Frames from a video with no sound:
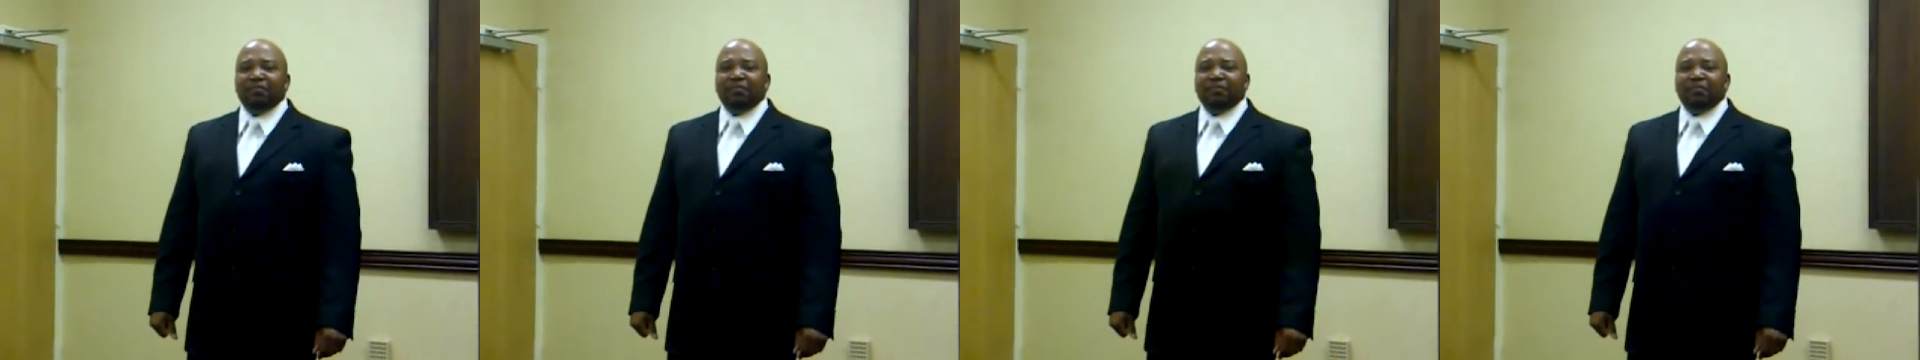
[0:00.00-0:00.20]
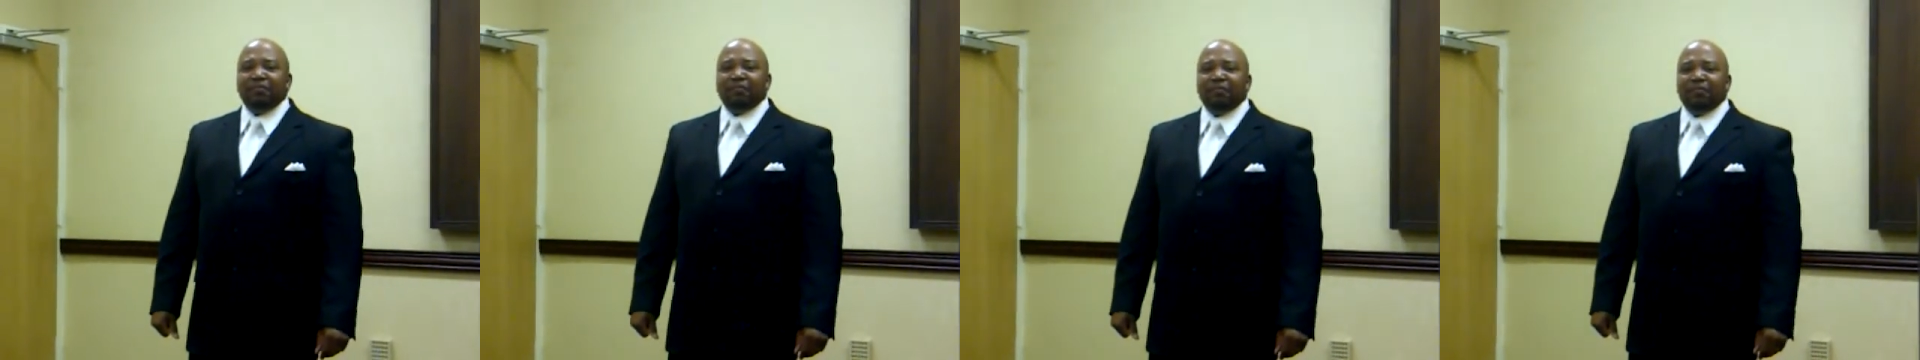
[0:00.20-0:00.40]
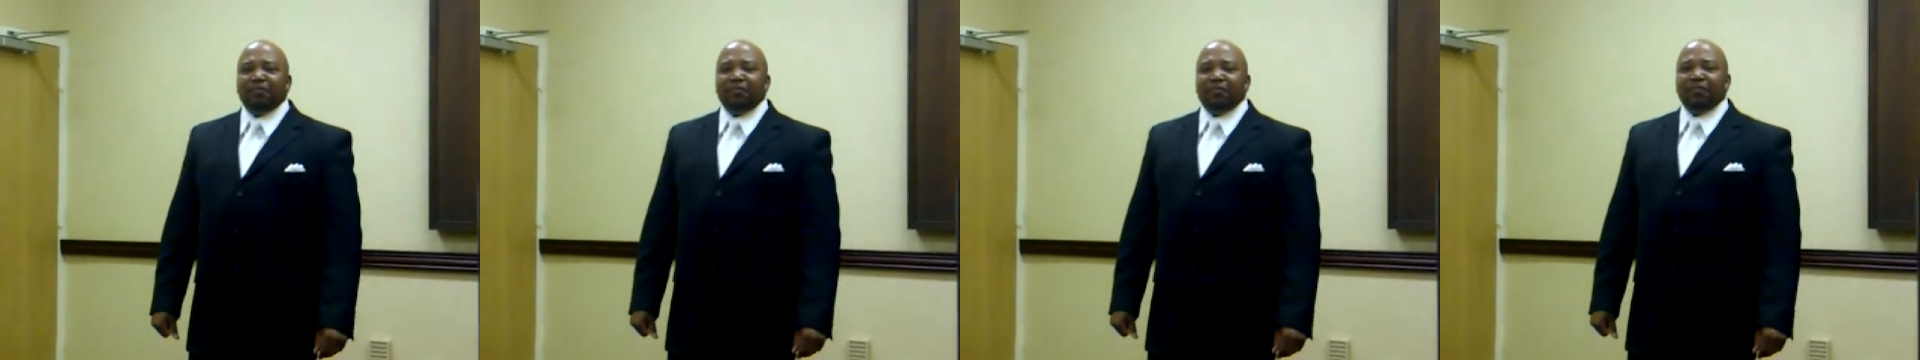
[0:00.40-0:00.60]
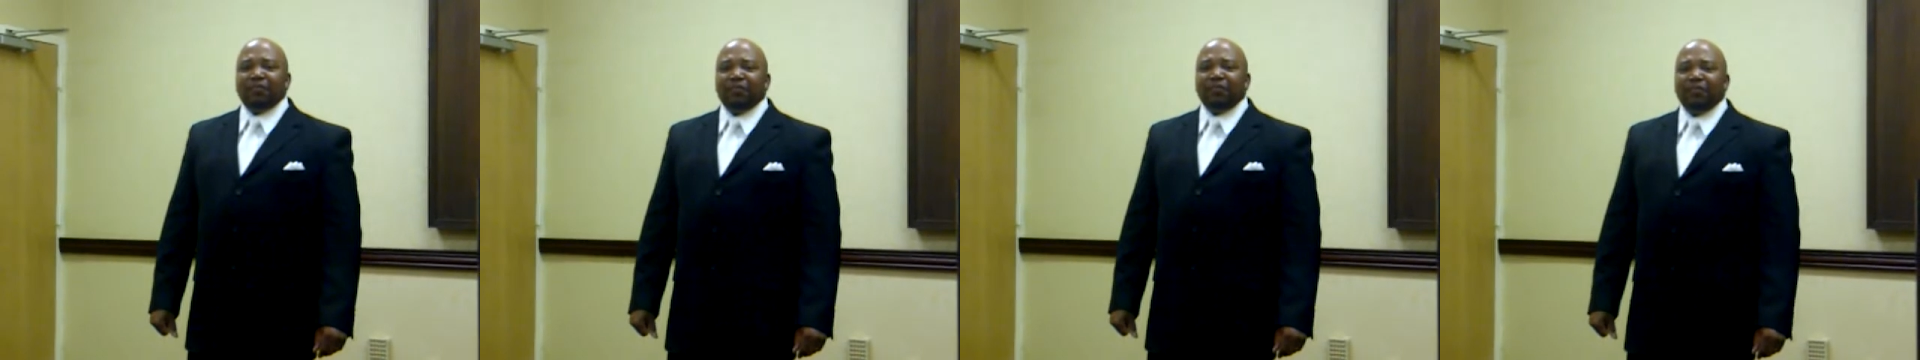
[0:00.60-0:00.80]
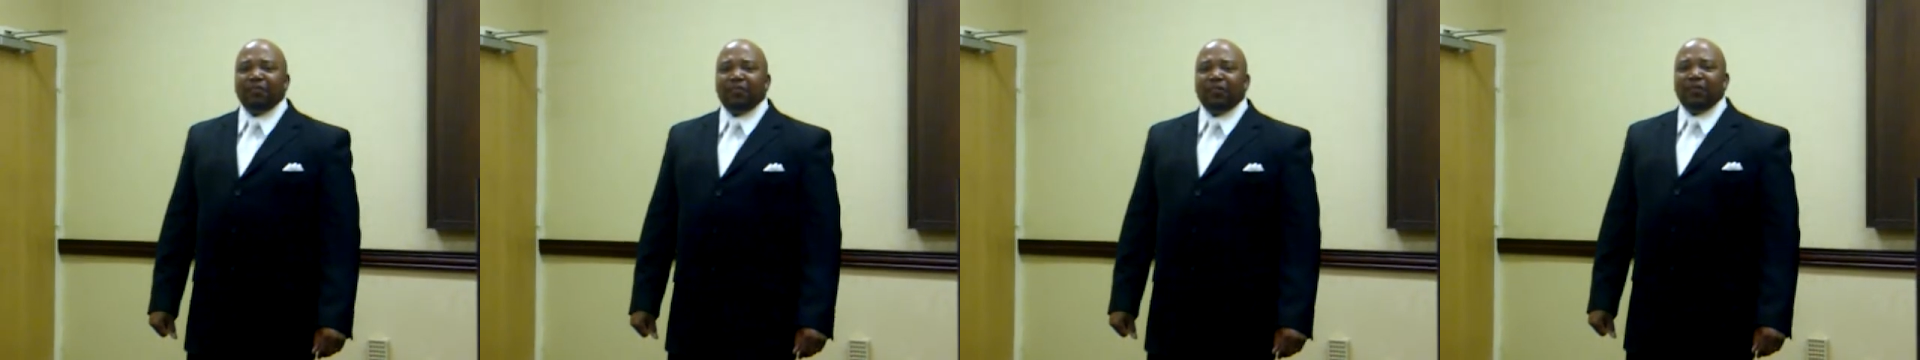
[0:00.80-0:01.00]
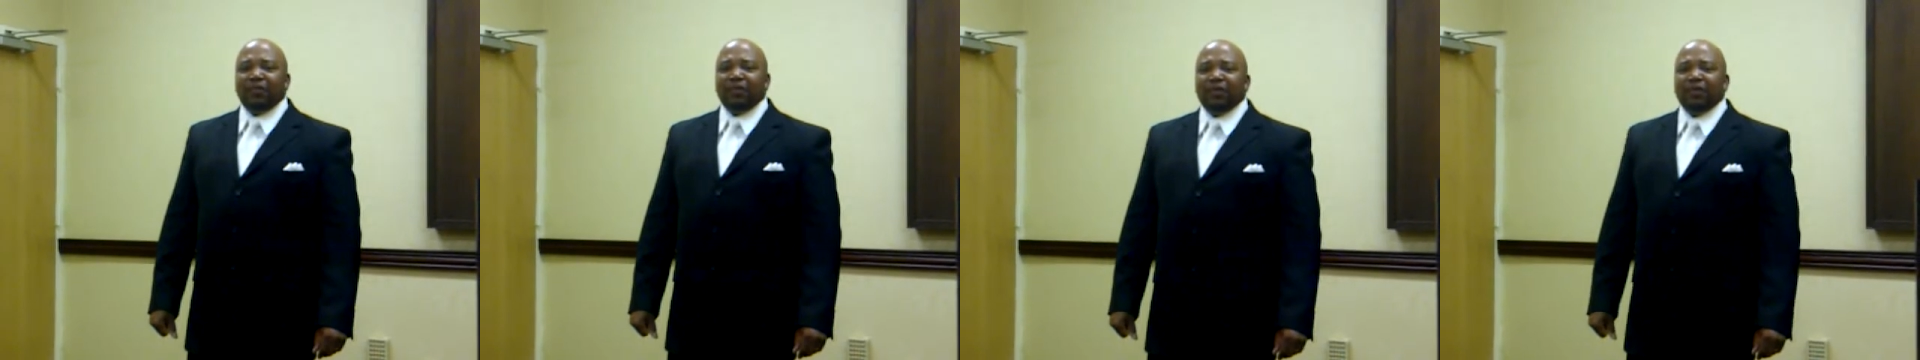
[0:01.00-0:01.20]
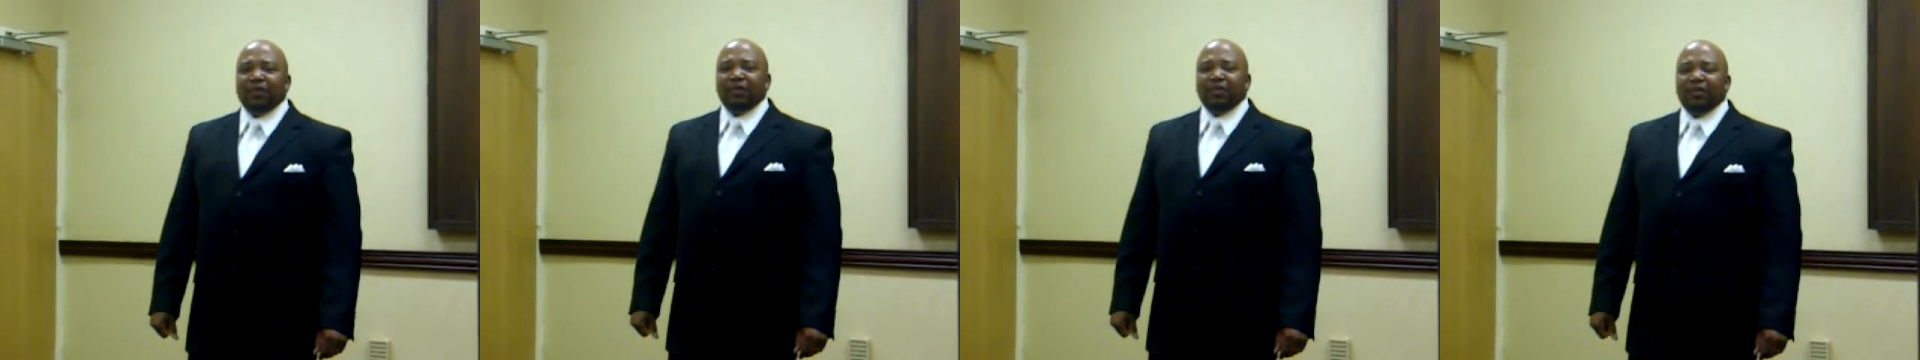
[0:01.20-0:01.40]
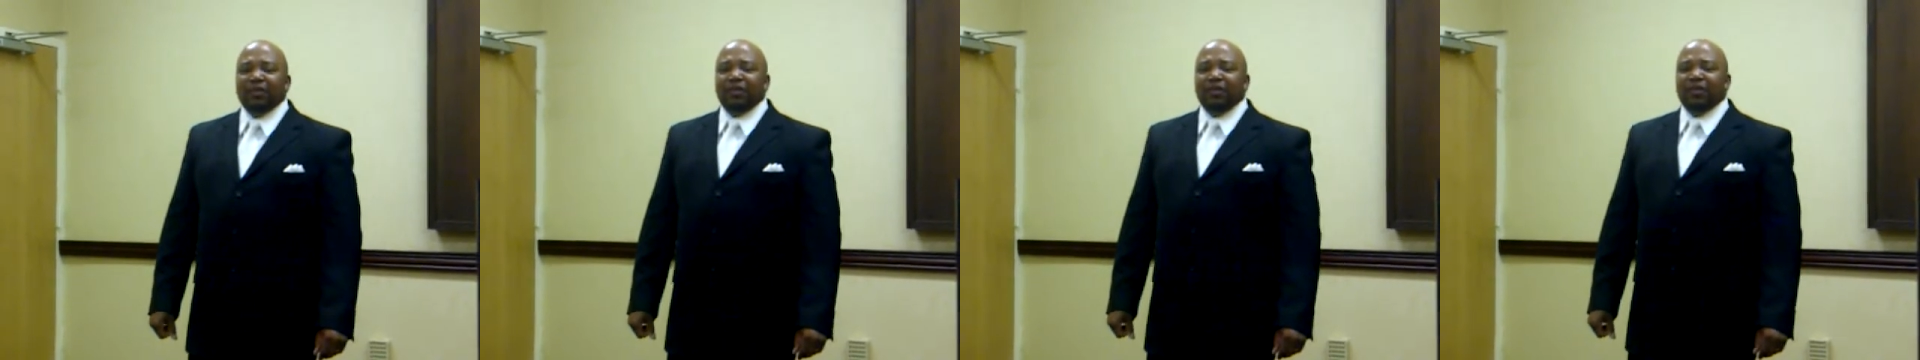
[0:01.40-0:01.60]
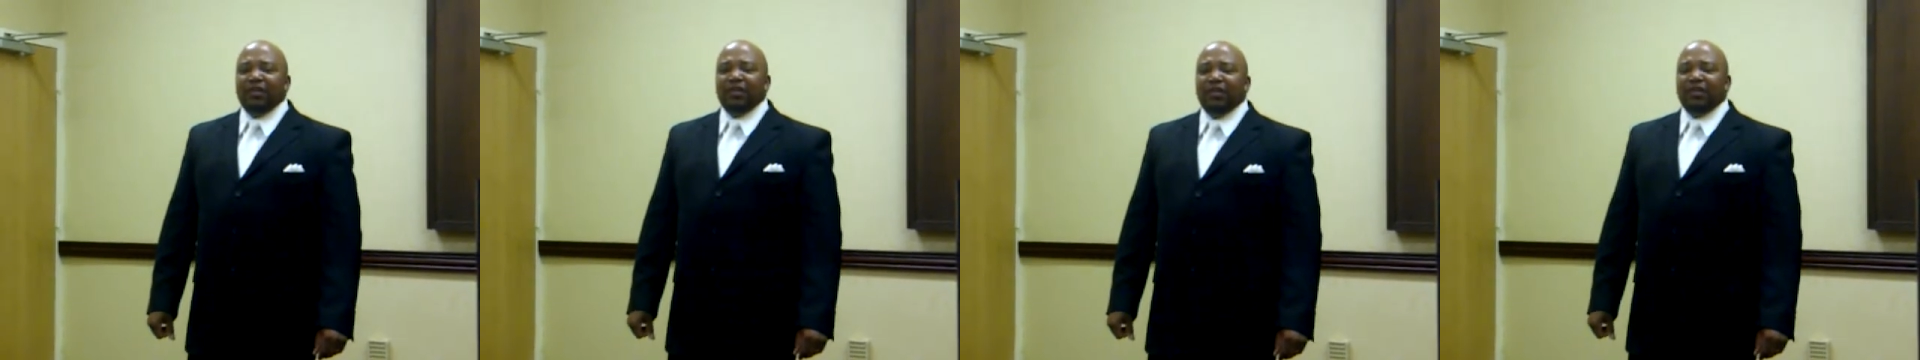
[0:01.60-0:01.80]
Nothing is said.